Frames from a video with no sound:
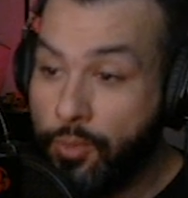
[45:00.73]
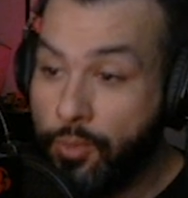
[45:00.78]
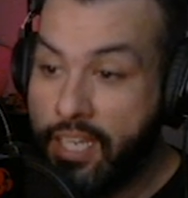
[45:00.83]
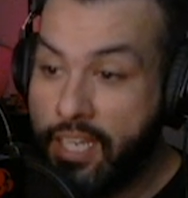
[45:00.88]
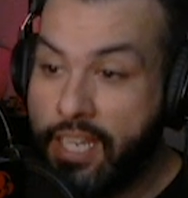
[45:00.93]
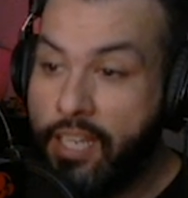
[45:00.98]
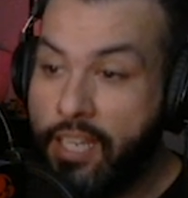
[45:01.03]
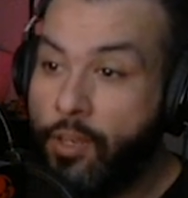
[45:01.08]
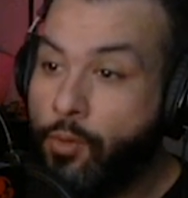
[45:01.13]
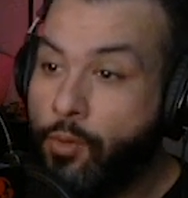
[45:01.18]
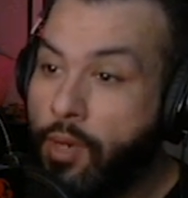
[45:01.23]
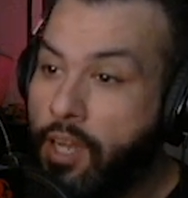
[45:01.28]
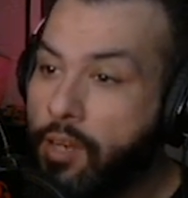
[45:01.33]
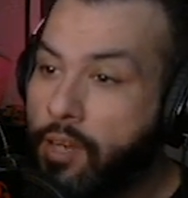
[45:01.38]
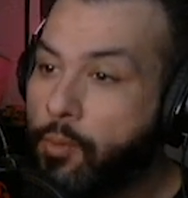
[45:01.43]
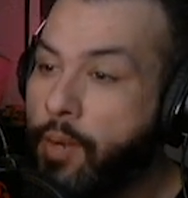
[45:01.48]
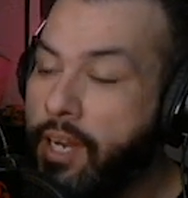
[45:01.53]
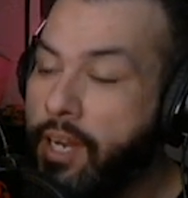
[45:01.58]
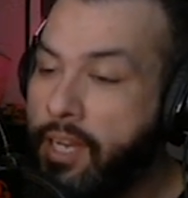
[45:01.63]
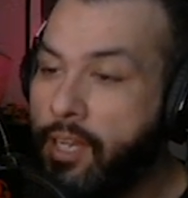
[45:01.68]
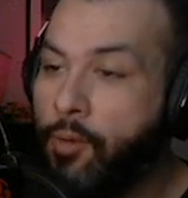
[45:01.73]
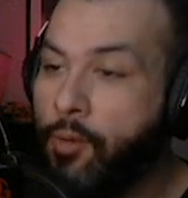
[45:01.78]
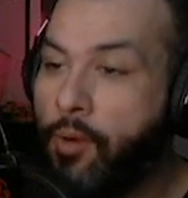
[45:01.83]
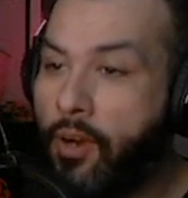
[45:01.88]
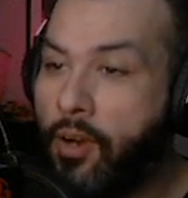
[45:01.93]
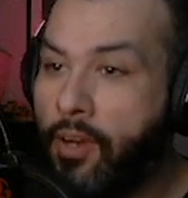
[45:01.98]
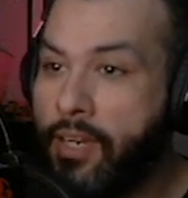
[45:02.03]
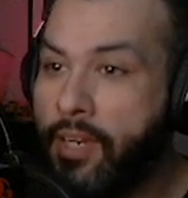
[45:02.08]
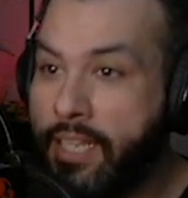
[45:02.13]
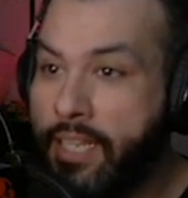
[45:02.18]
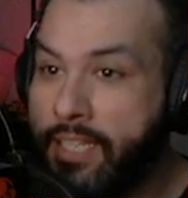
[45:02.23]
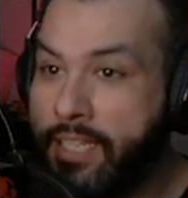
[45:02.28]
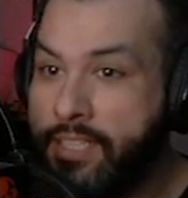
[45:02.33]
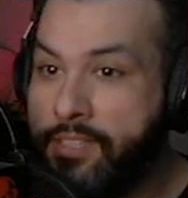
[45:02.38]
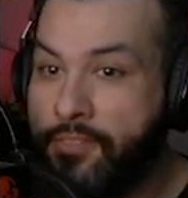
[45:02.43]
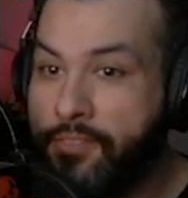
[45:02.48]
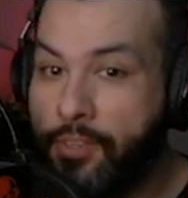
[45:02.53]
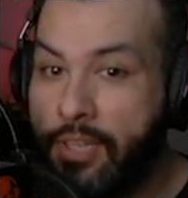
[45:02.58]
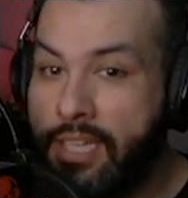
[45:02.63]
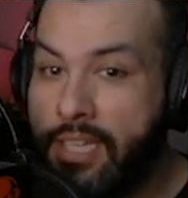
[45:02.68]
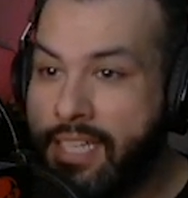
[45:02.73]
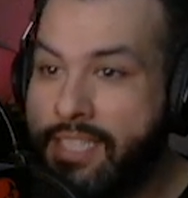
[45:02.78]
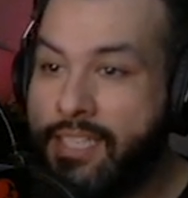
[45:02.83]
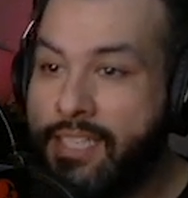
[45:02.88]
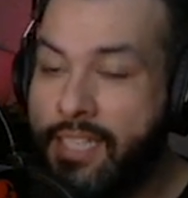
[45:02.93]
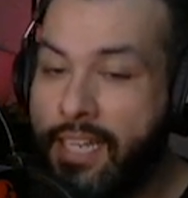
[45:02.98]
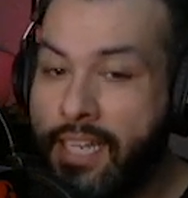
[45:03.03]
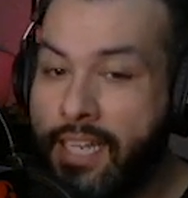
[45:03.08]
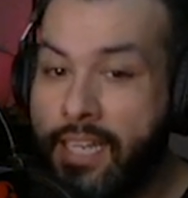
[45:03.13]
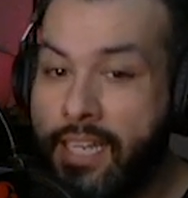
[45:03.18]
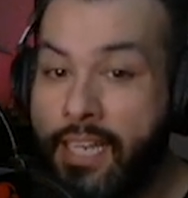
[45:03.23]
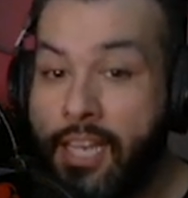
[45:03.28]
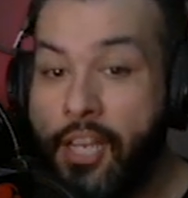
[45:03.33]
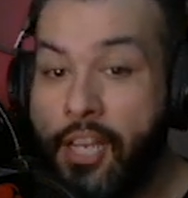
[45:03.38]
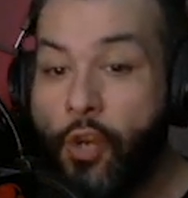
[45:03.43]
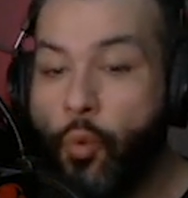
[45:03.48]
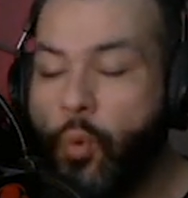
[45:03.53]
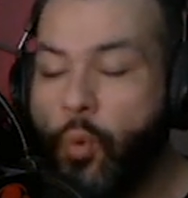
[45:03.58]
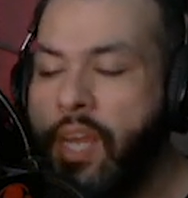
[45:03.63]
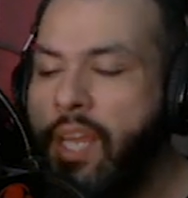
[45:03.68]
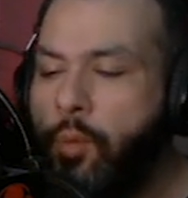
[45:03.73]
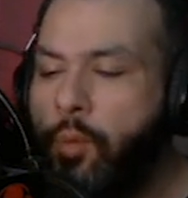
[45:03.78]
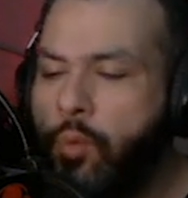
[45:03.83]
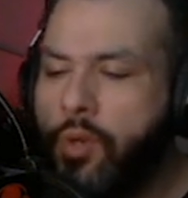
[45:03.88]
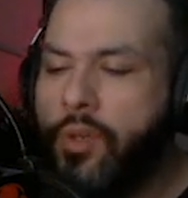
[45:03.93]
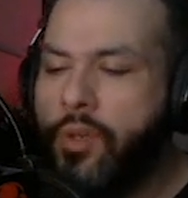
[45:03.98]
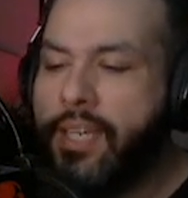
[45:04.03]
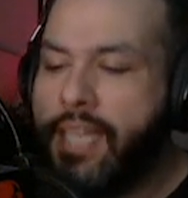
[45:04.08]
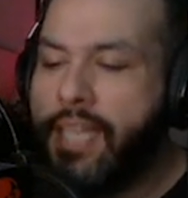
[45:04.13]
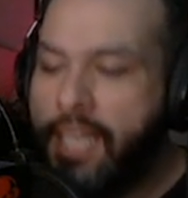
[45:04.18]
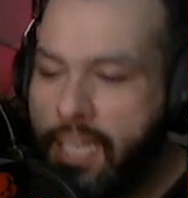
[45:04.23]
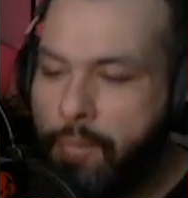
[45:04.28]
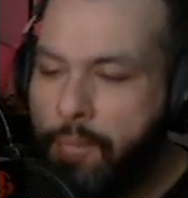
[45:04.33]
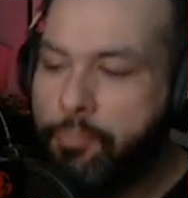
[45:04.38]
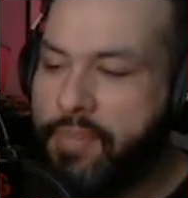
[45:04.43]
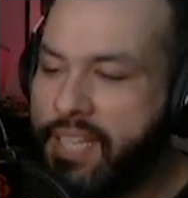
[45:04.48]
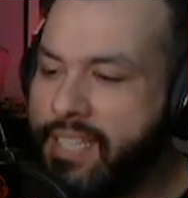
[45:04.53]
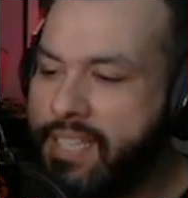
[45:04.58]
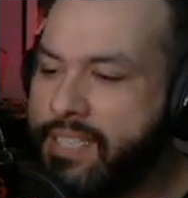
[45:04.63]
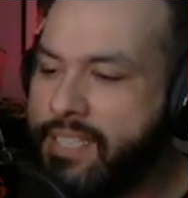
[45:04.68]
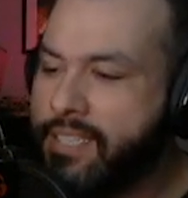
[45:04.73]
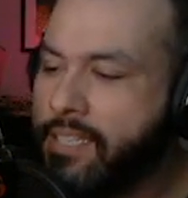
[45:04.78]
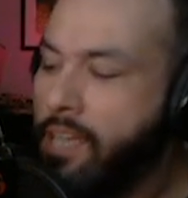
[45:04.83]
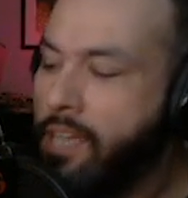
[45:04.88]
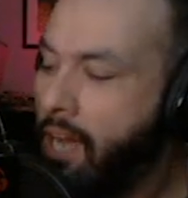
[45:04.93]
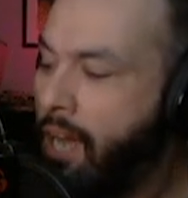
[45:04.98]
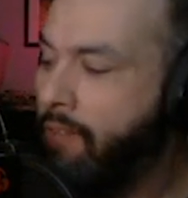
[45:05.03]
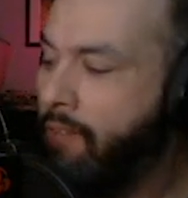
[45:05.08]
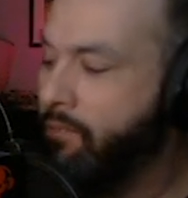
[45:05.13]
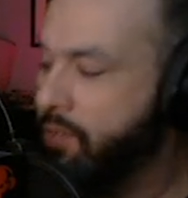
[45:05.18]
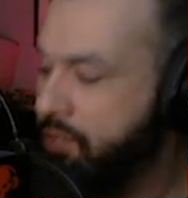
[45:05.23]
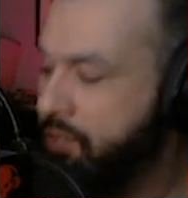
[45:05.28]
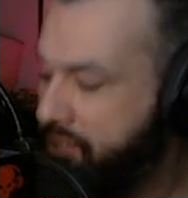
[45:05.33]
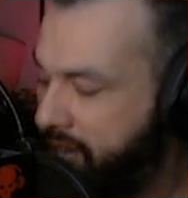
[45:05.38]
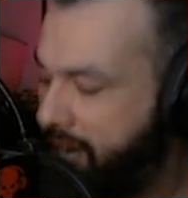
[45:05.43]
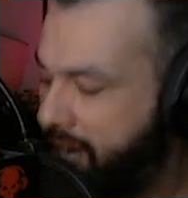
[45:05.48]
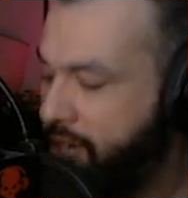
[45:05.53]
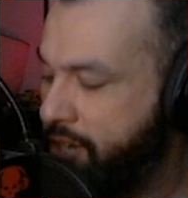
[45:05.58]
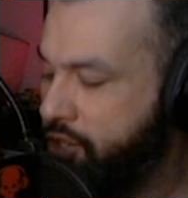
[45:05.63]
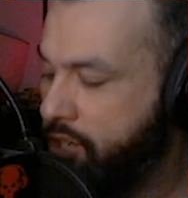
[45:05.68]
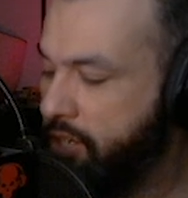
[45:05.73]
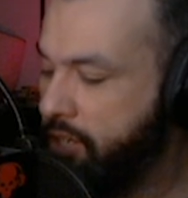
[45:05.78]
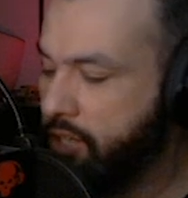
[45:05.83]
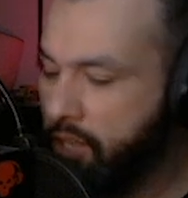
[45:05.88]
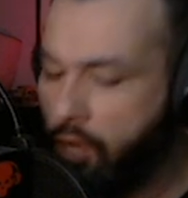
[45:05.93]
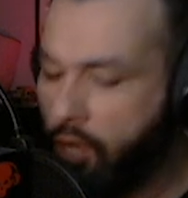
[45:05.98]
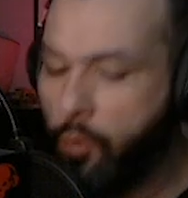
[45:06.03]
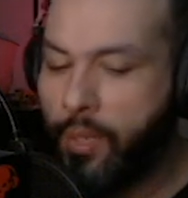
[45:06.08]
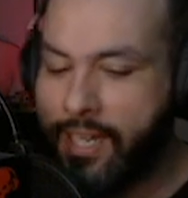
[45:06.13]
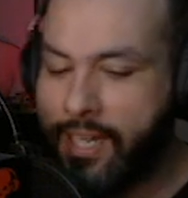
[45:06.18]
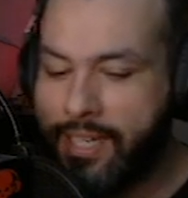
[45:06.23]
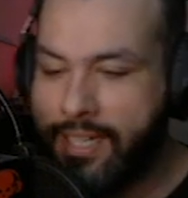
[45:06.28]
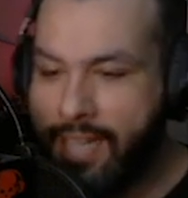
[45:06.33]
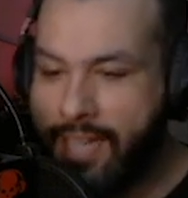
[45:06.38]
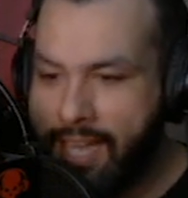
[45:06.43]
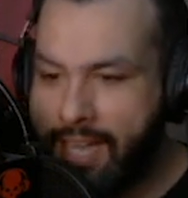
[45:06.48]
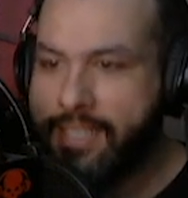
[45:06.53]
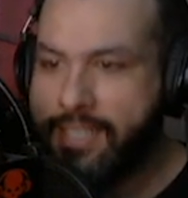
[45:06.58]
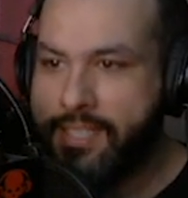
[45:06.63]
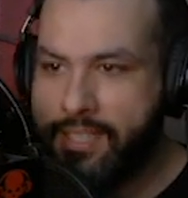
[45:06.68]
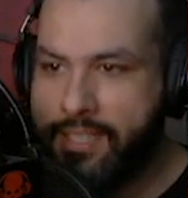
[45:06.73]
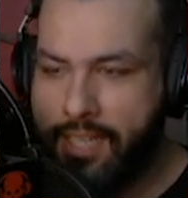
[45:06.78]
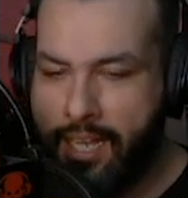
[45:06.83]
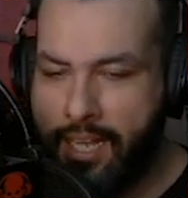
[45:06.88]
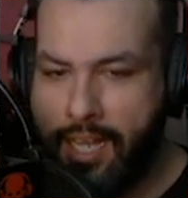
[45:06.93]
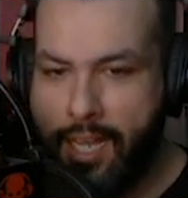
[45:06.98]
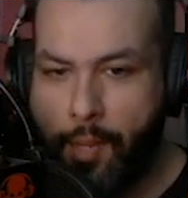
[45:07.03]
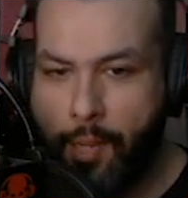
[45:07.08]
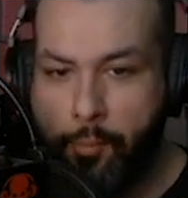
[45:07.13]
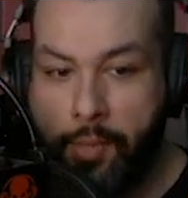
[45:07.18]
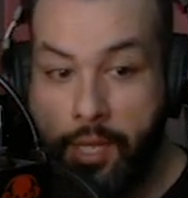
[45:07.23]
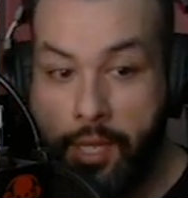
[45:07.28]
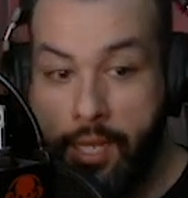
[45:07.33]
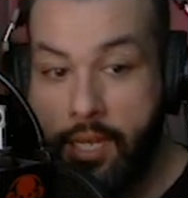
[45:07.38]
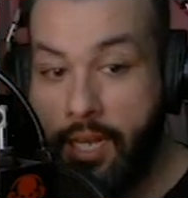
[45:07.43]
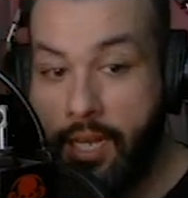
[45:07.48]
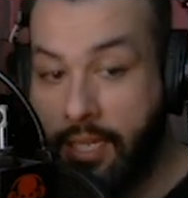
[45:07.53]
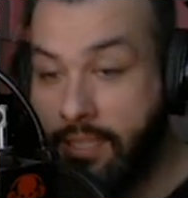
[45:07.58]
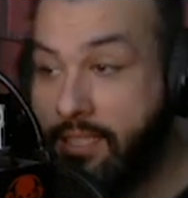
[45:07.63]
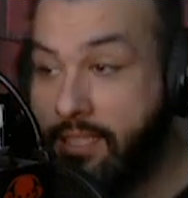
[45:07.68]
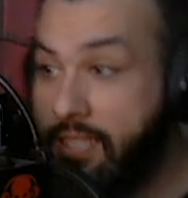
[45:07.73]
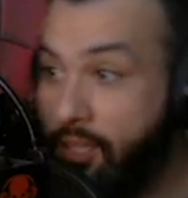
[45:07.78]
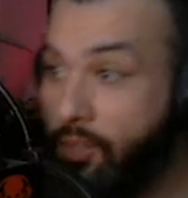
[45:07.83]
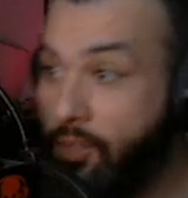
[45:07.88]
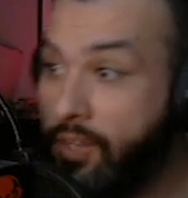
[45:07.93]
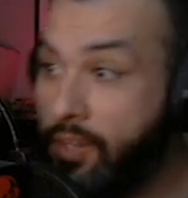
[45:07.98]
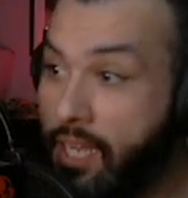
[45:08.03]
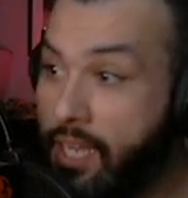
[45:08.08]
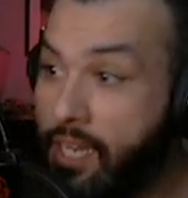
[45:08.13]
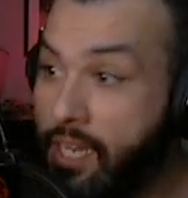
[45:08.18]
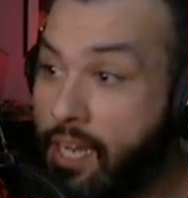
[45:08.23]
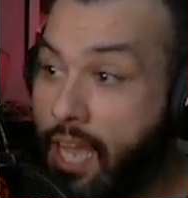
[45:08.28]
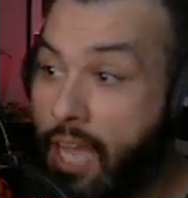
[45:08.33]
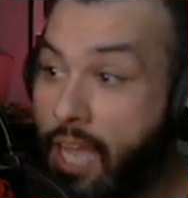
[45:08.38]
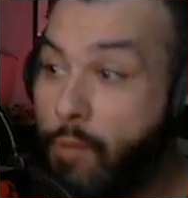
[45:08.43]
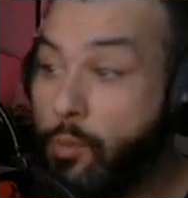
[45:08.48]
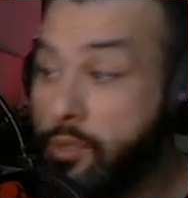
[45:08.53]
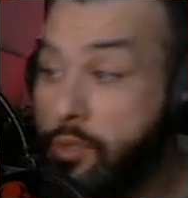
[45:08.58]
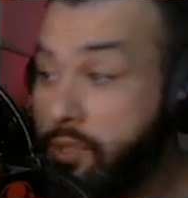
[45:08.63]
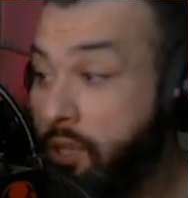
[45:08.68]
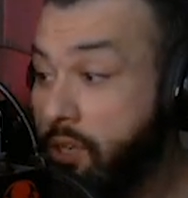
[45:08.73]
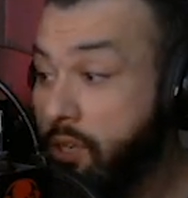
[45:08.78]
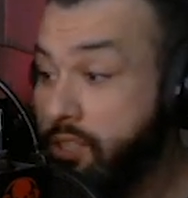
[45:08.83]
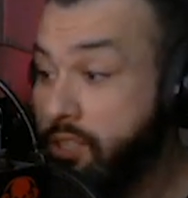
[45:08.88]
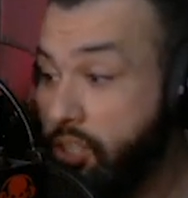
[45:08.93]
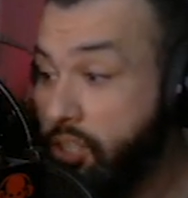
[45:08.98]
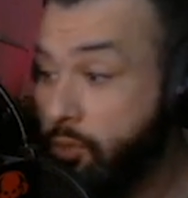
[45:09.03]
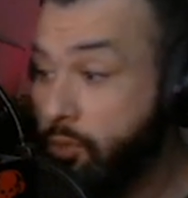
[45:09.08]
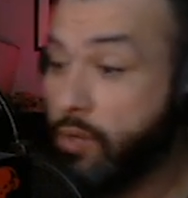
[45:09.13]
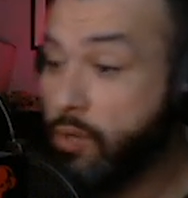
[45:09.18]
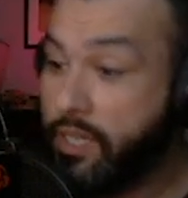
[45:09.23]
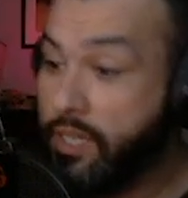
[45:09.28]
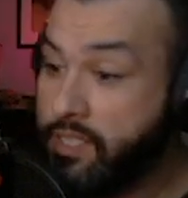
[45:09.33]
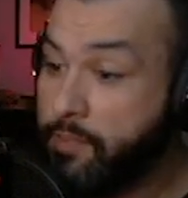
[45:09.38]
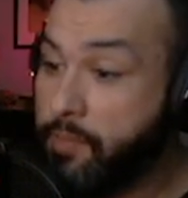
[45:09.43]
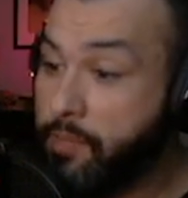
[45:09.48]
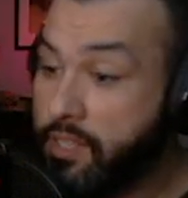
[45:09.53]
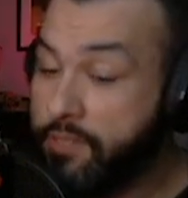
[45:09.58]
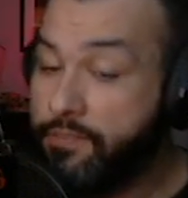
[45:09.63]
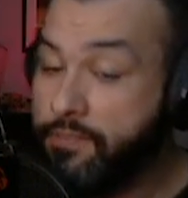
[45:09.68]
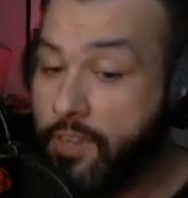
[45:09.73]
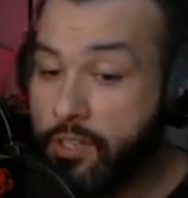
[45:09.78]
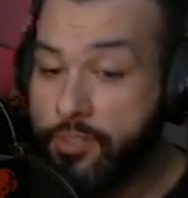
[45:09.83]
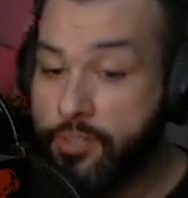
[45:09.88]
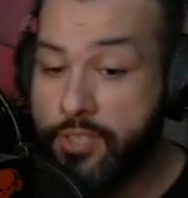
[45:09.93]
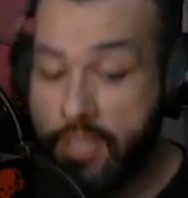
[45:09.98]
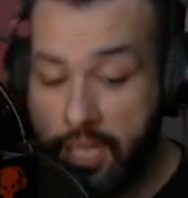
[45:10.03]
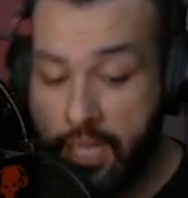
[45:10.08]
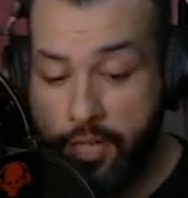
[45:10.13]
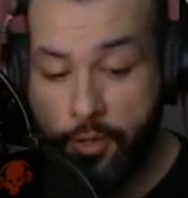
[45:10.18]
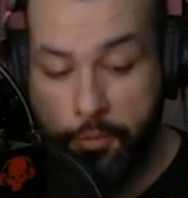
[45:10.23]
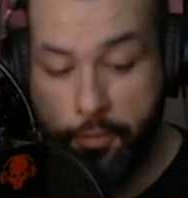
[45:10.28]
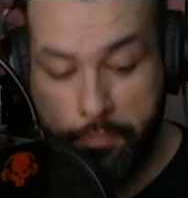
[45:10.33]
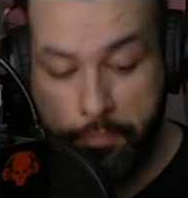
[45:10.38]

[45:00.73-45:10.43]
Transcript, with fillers: the Kill Rock Radio audience, for listening. We will keep this conversation going next time. Until then, I will talk to you crazy motherfuckers later.